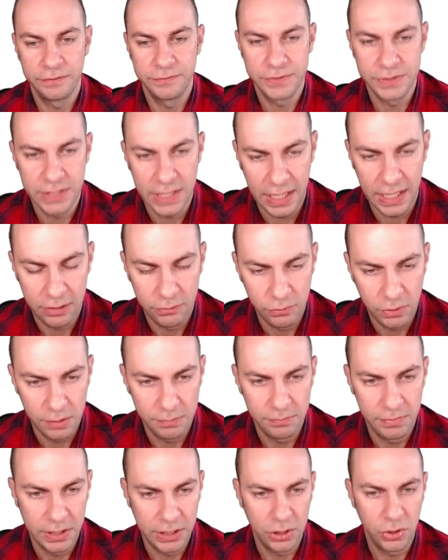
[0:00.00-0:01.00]
scale? What
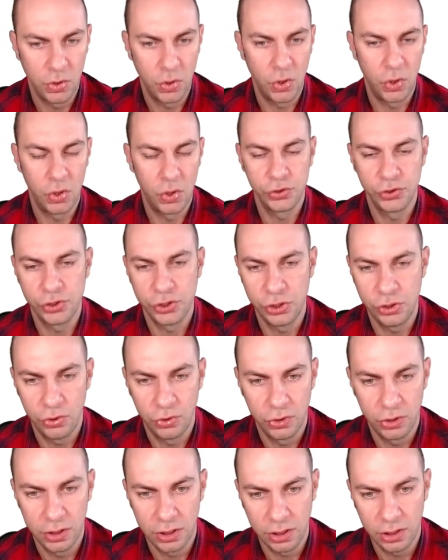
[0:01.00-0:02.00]
might cause
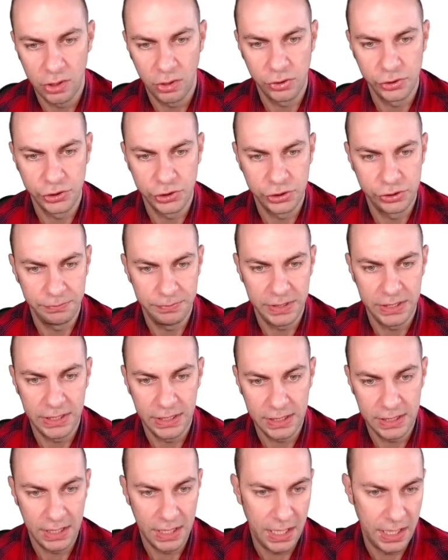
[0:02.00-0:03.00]
your costs to be
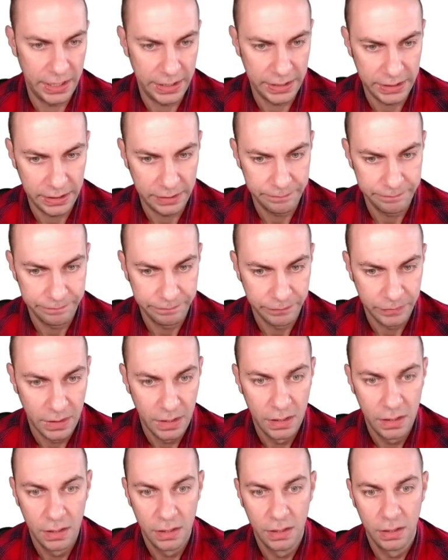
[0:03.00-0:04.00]
declining?
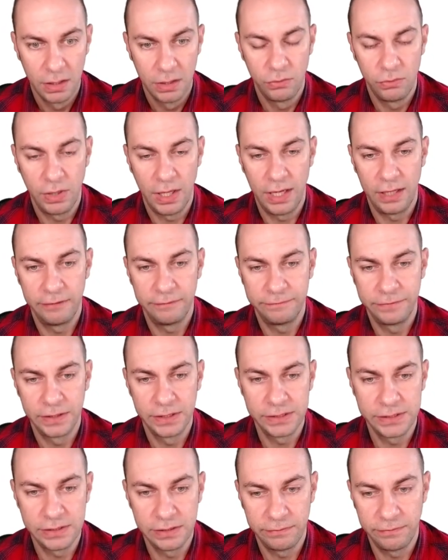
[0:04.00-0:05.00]
Well,
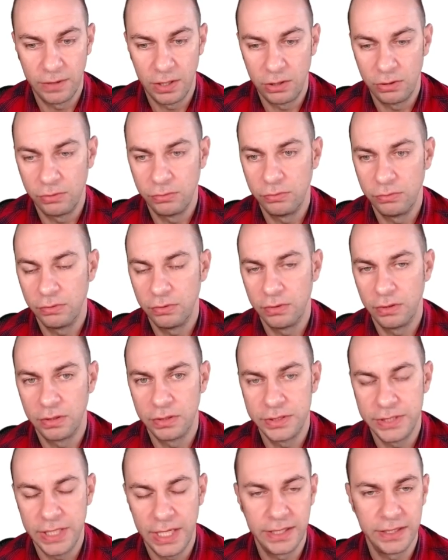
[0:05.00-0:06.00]
first of all,
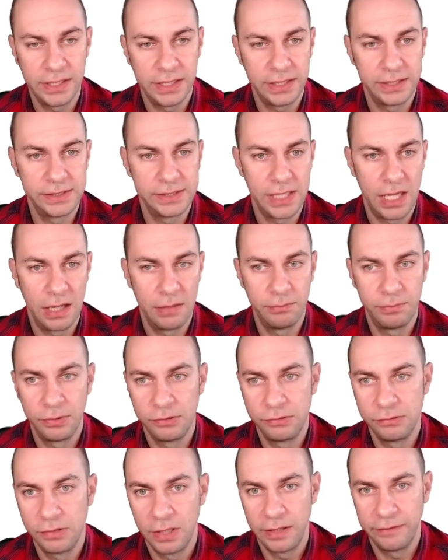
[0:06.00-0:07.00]
take the
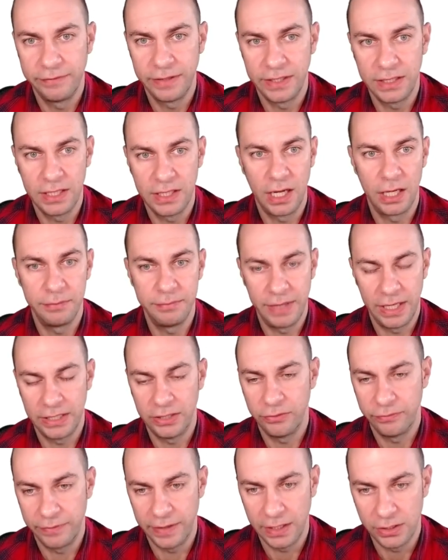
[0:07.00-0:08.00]
example of a car
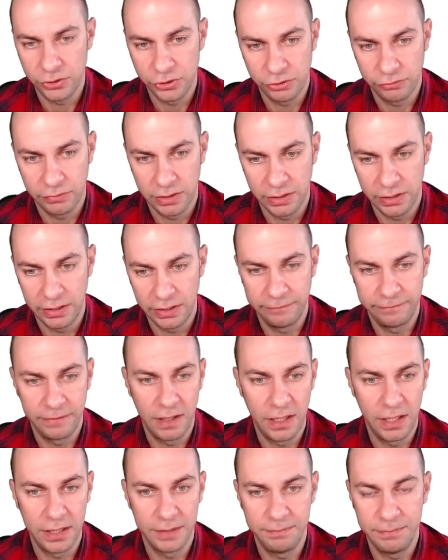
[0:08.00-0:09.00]
manufacturer. If
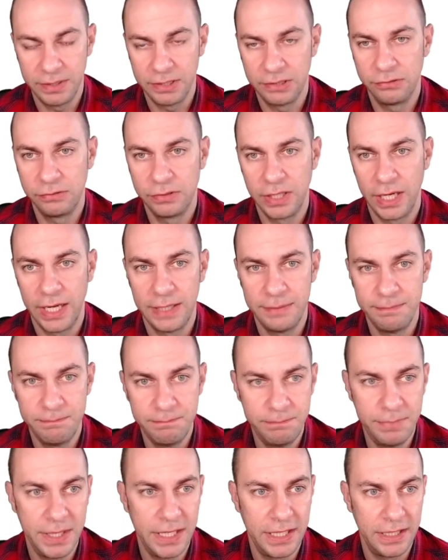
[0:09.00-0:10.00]
I build a
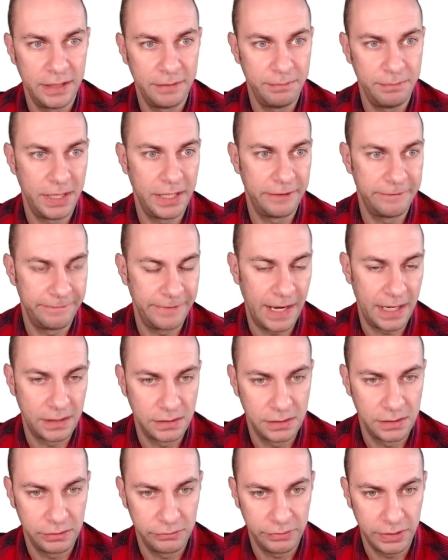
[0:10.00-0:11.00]
big
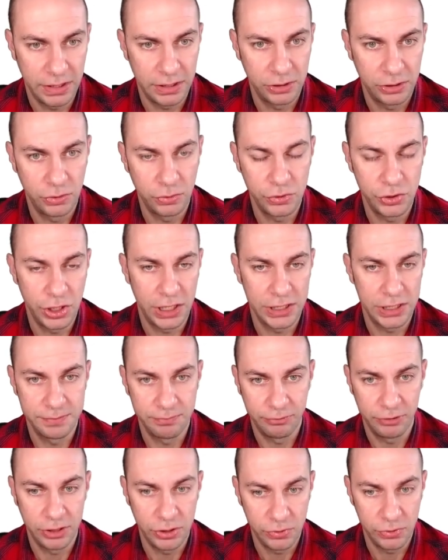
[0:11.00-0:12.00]
factory to just
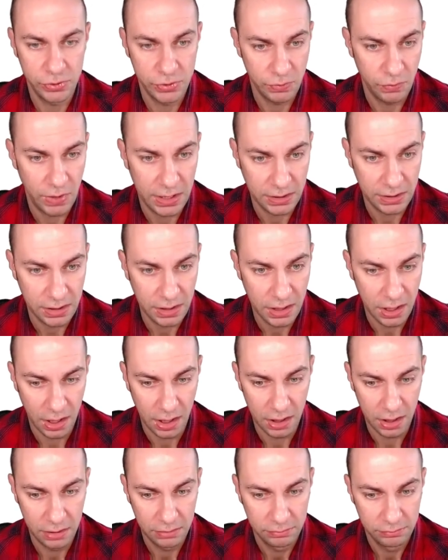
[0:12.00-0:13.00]
produce one
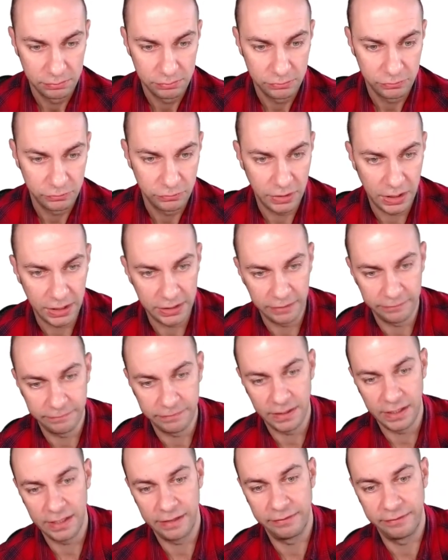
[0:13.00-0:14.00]
car, right? If
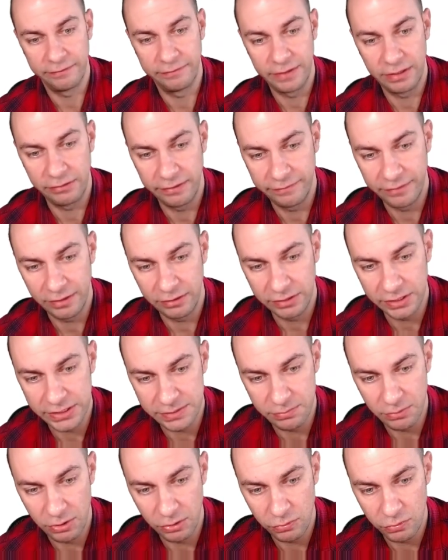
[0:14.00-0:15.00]
I have a very, very
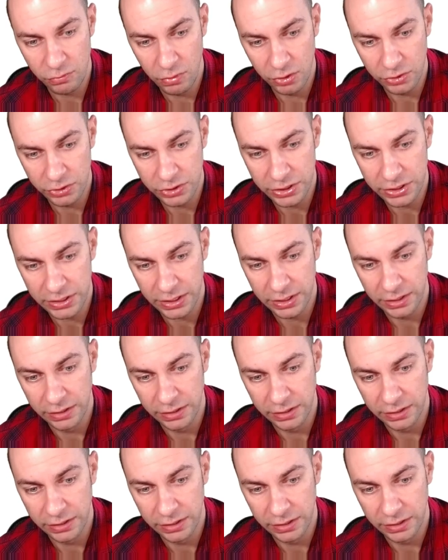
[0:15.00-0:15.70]
small quantity,